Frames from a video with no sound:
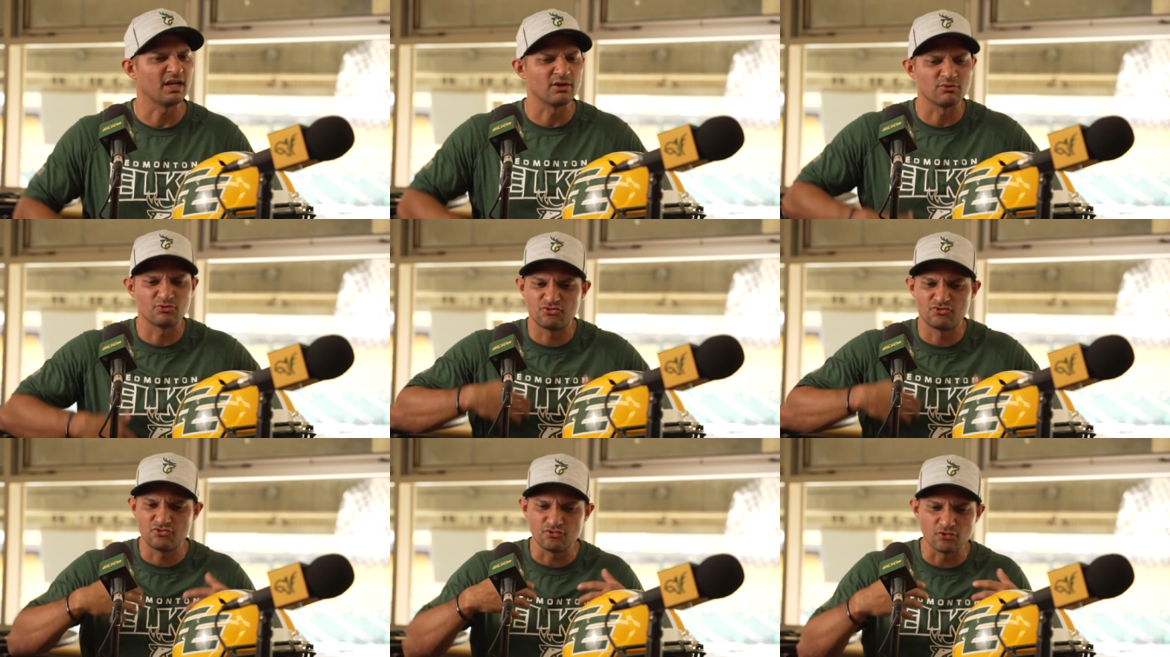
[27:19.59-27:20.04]
I
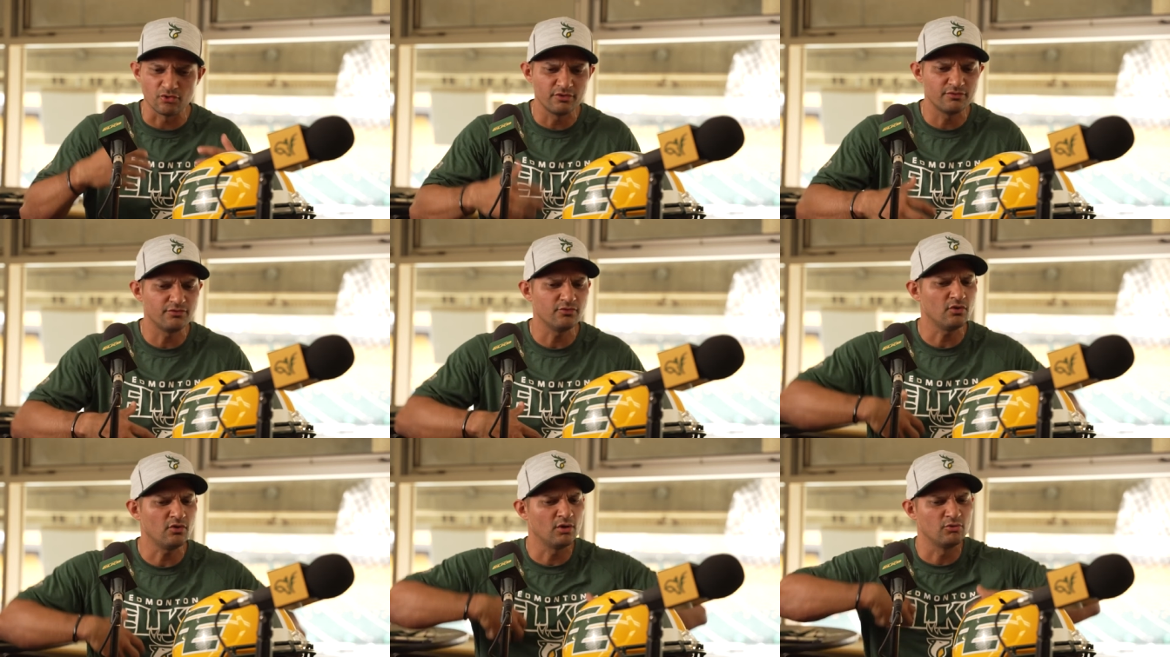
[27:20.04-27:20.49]
was
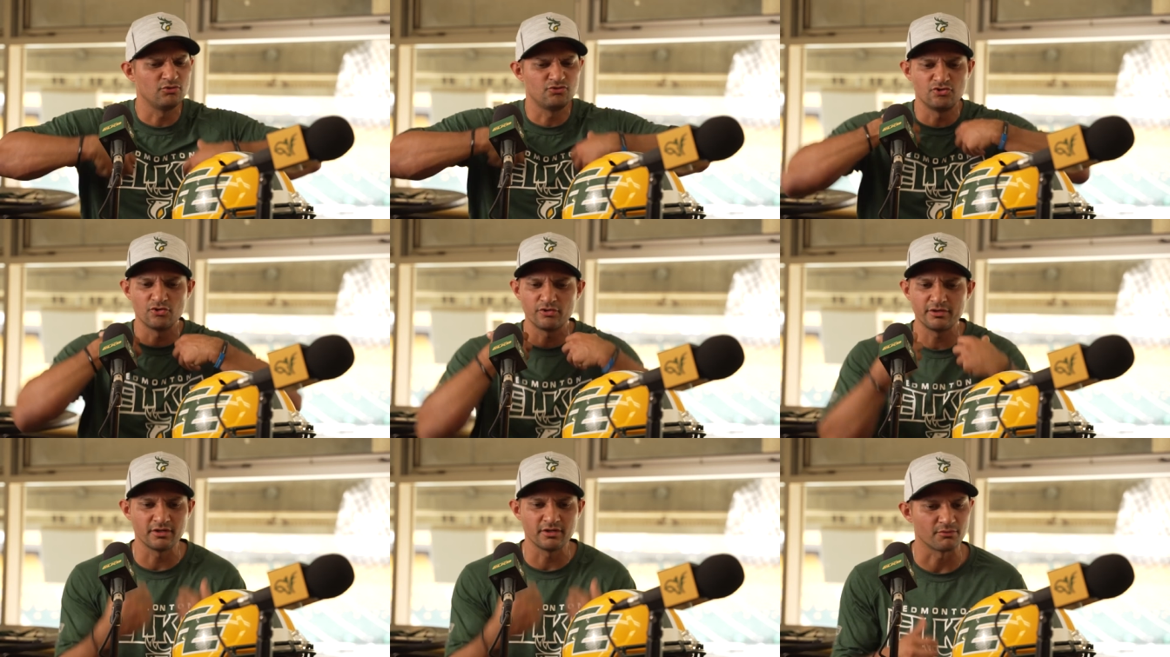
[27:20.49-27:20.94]
joyful. I was
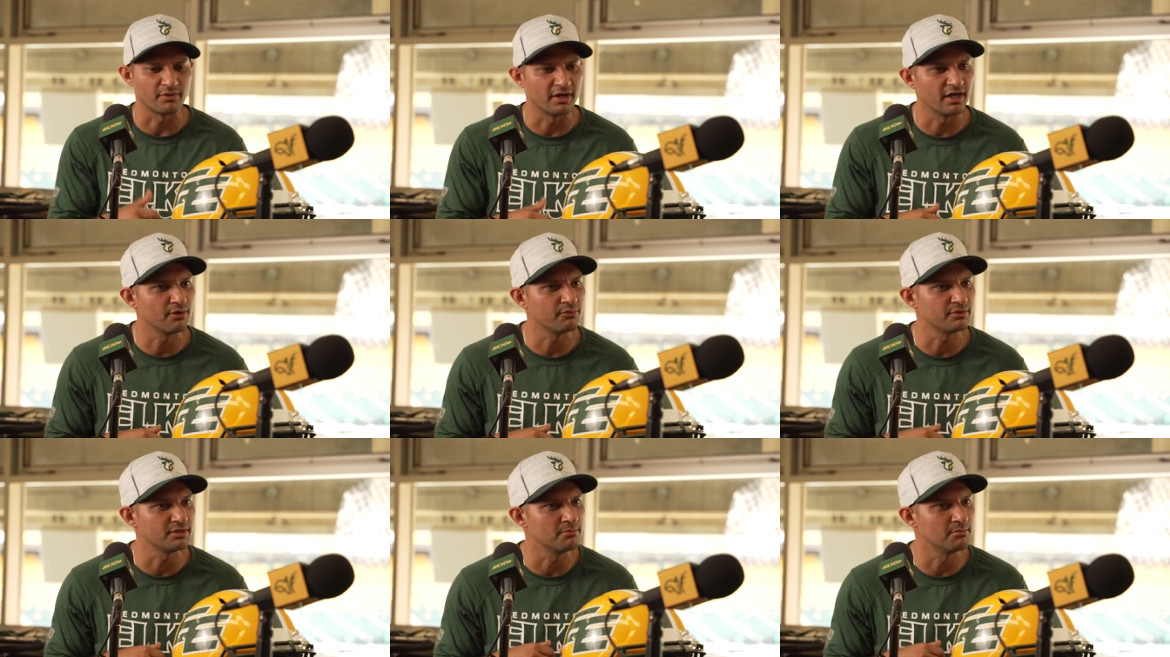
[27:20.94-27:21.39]
joking
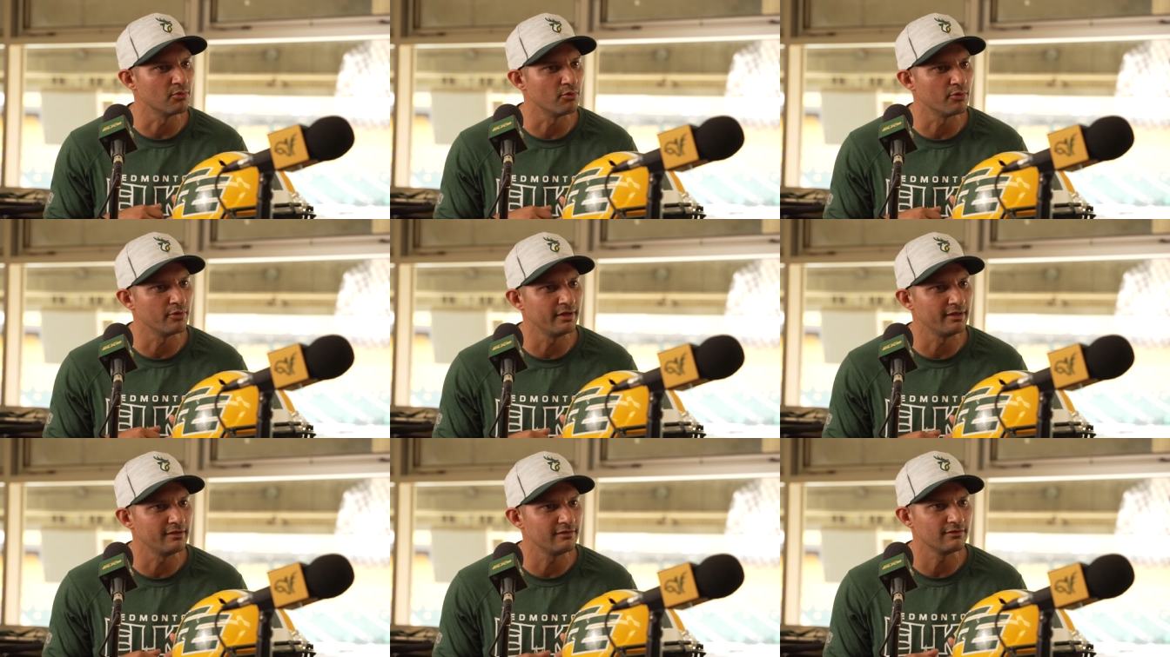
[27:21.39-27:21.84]
around with the
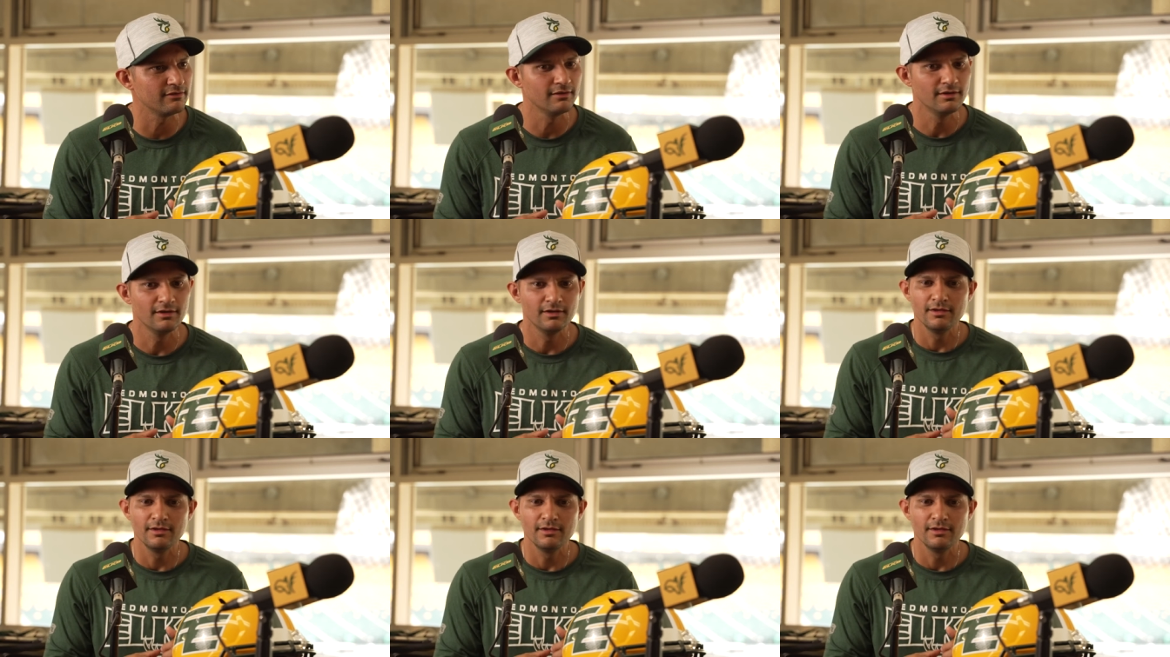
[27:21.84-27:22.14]
boys.